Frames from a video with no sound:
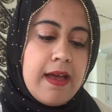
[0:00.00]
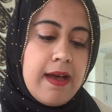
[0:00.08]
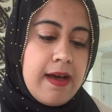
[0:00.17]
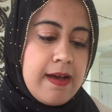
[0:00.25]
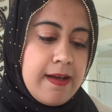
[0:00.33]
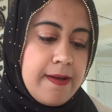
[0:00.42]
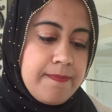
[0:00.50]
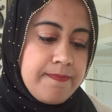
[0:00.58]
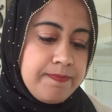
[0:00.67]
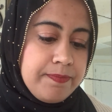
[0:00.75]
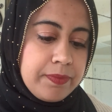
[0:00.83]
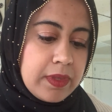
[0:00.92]

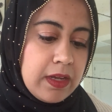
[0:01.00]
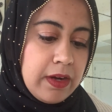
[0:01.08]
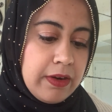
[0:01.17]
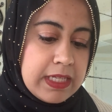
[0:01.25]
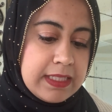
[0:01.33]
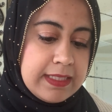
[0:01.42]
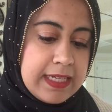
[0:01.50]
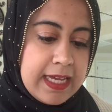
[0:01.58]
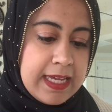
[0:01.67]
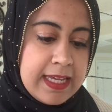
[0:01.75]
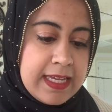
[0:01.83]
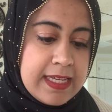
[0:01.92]
All right,
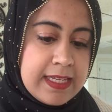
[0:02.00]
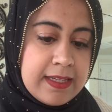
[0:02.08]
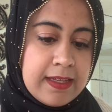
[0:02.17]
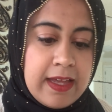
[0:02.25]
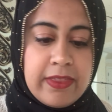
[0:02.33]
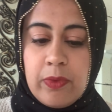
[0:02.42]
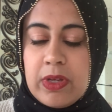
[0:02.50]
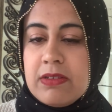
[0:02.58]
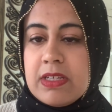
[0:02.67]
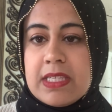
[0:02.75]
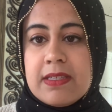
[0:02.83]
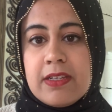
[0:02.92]
and then we
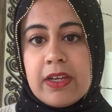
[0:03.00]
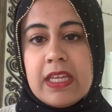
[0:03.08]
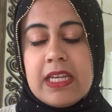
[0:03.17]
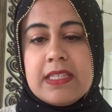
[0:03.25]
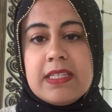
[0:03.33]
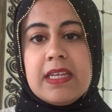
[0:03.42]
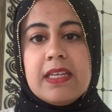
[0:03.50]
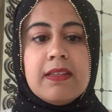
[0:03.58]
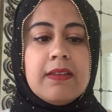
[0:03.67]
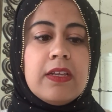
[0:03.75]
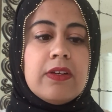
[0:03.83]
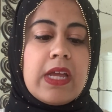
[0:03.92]
just took it easy,
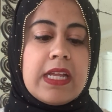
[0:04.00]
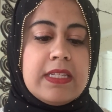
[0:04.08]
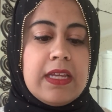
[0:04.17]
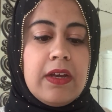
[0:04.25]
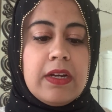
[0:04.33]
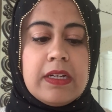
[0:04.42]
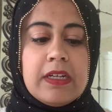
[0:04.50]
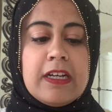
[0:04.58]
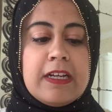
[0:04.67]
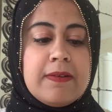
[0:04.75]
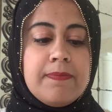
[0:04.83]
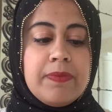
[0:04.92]
you know, ate dinner,
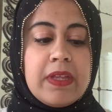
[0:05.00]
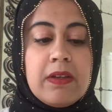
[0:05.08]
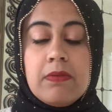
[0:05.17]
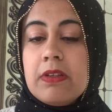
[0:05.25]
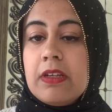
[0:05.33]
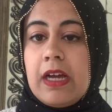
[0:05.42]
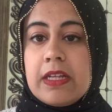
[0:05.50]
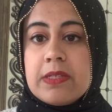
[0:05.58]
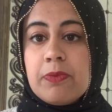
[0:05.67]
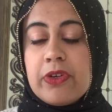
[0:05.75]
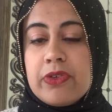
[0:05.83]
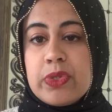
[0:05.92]
and got some
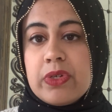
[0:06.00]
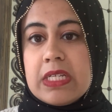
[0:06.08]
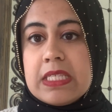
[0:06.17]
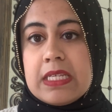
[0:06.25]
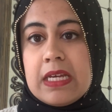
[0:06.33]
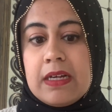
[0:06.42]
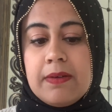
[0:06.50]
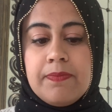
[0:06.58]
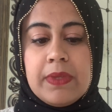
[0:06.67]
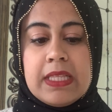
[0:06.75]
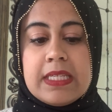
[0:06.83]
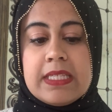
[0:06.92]
groceries
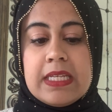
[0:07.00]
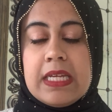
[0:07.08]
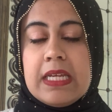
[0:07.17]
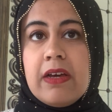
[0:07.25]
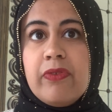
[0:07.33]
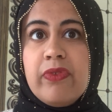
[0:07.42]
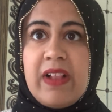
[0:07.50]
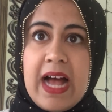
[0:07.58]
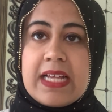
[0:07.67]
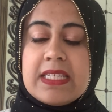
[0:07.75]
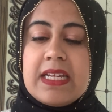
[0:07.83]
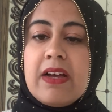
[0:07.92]
in the city of
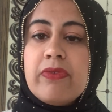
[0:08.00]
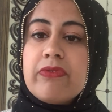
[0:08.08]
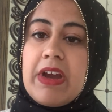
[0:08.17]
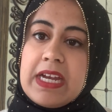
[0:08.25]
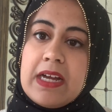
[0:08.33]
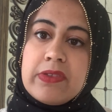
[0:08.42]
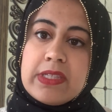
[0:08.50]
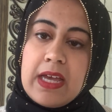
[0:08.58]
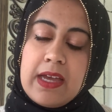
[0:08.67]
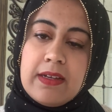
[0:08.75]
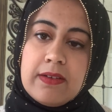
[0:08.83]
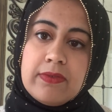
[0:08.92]
Flagstaff, right
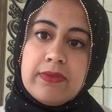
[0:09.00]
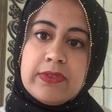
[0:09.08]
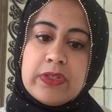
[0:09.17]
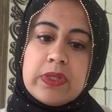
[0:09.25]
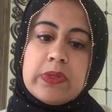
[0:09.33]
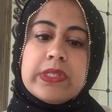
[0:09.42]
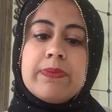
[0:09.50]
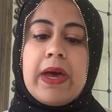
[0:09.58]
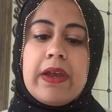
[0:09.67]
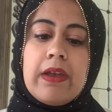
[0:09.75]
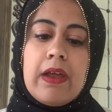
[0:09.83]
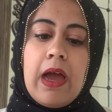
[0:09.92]
outside of, so this was about
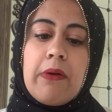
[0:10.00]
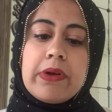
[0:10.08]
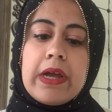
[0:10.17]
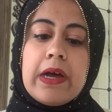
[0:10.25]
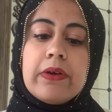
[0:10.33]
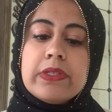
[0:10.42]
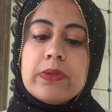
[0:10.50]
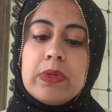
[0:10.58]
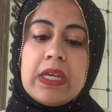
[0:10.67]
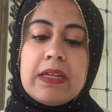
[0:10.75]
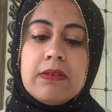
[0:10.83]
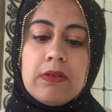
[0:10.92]
an hour out. So we
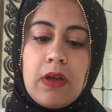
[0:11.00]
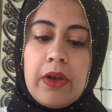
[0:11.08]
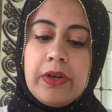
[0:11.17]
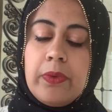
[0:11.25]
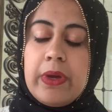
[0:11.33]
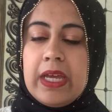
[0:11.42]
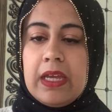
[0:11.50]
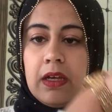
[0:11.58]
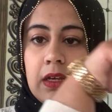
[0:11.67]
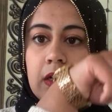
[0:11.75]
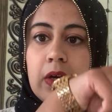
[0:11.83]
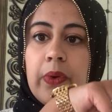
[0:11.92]
had, on our way
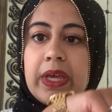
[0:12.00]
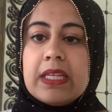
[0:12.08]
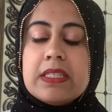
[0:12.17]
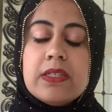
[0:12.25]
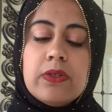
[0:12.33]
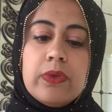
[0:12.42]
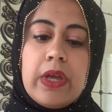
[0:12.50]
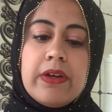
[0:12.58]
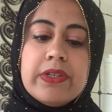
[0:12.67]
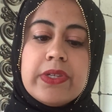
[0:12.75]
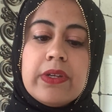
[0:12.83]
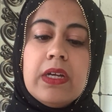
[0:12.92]
going into
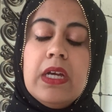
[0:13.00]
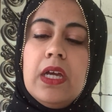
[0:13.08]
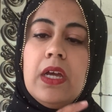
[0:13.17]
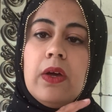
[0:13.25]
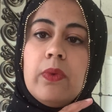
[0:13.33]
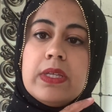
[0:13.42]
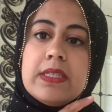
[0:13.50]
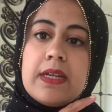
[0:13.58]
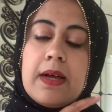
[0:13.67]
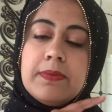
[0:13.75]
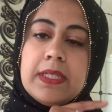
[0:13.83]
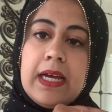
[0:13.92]
Arizona, we
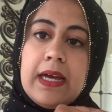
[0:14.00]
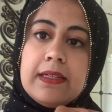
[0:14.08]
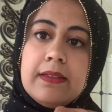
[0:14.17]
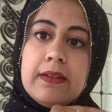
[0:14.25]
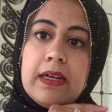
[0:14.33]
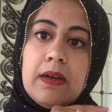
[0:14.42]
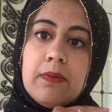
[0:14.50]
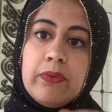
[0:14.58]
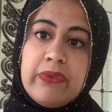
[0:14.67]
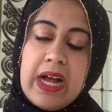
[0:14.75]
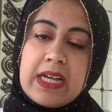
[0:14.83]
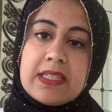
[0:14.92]
stopped at
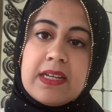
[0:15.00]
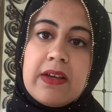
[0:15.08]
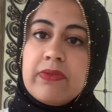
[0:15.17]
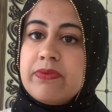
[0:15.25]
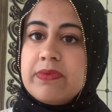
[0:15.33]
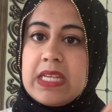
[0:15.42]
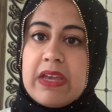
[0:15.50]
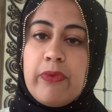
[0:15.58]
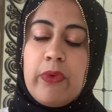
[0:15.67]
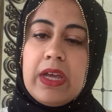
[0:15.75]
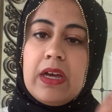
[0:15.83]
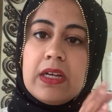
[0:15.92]
Flagstaff
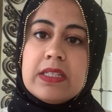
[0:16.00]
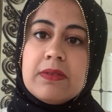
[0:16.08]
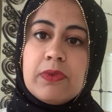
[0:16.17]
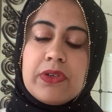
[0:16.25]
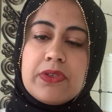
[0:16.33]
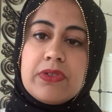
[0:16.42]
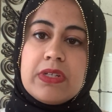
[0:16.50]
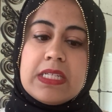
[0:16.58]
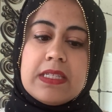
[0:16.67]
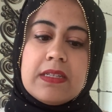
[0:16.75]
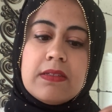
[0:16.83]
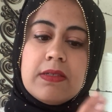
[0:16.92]
Safeway, got some
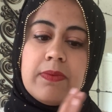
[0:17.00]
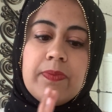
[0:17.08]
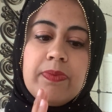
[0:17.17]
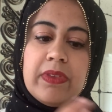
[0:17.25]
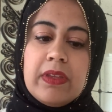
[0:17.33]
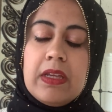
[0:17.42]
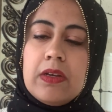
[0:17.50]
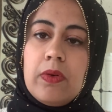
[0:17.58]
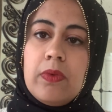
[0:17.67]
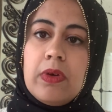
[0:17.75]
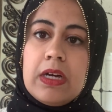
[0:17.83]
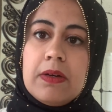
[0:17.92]
groceries and some, you know,
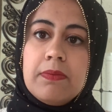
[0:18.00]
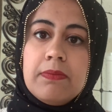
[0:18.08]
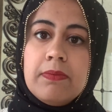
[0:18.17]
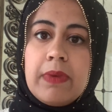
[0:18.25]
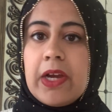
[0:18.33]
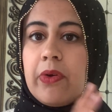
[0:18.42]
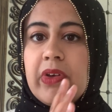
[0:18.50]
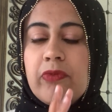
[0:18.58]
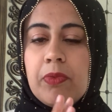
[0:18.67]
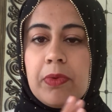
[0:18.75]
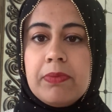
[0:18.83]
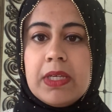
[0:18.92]

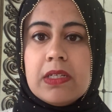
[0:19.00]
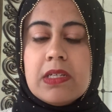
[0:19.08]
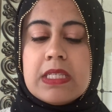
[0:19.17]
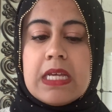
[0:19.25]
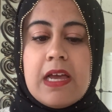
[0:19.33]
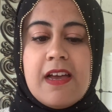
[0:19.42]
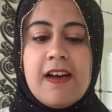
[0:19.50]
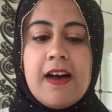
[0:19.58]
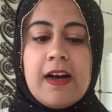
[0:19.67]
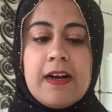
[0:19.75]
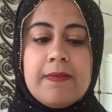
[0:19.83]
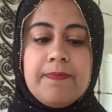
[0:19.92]
microwavable meals.
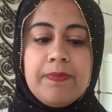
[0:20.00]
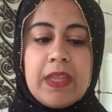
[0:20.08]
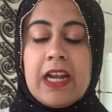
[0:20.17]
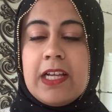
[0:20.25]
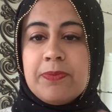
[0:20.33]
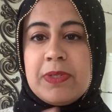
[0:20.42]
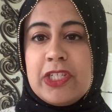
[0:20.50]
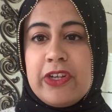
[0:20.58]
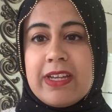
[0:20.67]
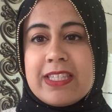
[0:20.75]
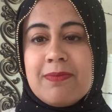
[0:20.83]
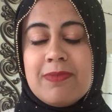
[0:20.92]
And I'll be
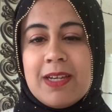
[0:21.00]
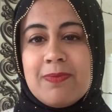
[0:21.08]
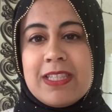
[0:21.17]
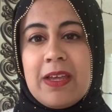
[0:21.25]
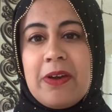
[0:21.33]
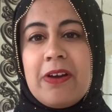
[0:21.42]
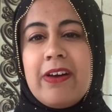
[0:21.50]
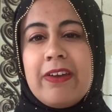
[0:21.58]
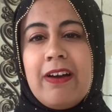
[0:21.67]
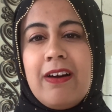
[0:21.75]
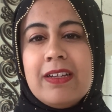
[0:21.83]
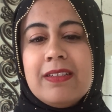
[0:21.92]
sharing some tips later
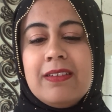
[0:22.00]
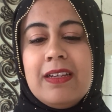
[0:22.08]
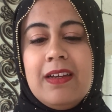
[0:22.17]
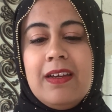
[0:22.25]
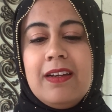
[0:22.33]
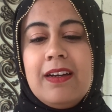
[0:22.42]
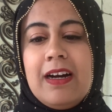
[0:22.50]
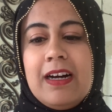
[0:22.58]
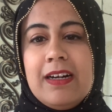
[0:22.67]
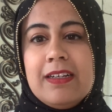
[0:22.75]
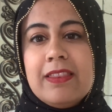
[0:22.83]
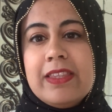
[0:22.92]
on
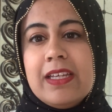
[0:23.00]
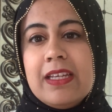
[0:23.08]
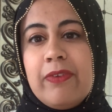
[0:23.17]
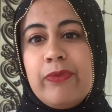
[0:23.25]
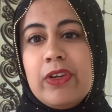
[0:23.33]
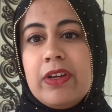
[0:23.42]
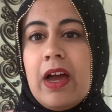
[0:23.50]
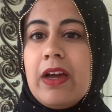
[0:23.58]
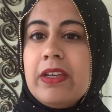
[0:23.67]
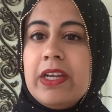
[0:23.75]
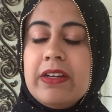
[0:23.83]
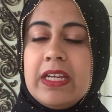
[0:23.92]
if you're not
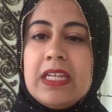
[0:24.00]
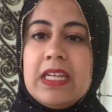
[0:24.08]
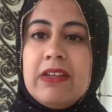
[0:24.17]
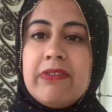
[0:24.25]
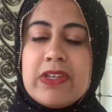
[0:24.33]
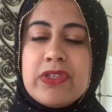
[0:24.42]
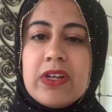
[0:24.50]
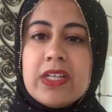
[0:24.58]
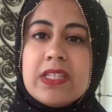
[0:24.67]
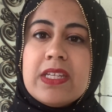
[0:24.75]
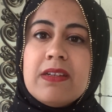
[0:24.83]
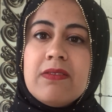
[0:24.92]
near any
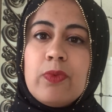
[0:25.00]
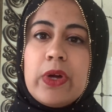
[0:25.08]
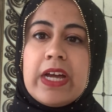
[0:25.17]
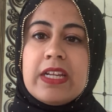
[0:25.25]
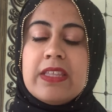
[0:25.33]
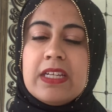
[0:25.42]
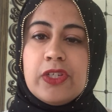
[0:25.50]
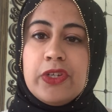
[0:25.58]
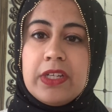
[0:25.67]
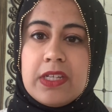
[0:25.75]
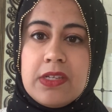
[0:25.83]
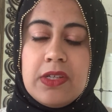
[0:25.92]
restaurants and what kind of things you
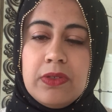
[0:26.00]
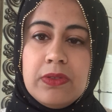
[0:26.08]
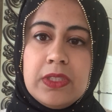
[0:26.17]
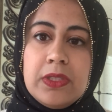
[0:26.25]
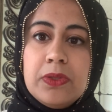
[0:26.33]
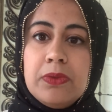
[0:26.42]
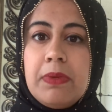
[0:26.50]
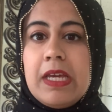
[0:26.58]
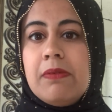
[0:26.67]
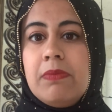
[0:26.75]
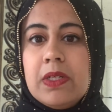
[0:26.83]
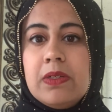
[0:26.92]
can do to
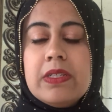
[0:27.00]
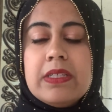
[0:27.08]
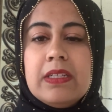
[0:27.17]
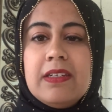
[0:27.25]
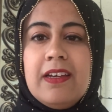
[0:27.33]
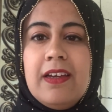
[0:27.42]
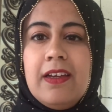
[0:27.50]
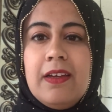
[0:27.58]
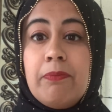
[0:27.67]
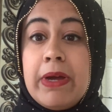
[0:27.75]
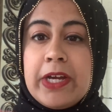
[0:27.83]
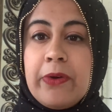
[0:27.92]
make meals and
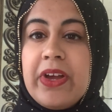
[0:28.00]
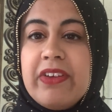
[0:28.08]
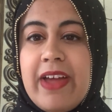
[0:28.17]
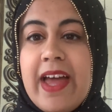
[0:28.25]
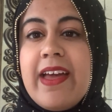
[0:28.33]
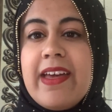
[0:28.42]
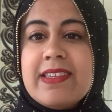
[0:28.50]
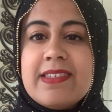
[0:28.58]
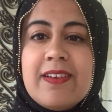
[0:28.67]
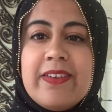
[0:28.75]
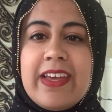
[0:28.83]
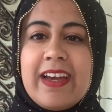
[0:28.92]
microwave eggs
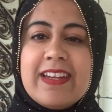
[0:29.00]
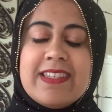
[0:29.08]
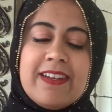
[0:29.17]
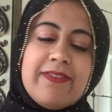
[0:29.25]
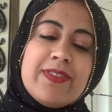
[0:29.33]
and all that kind of stuff.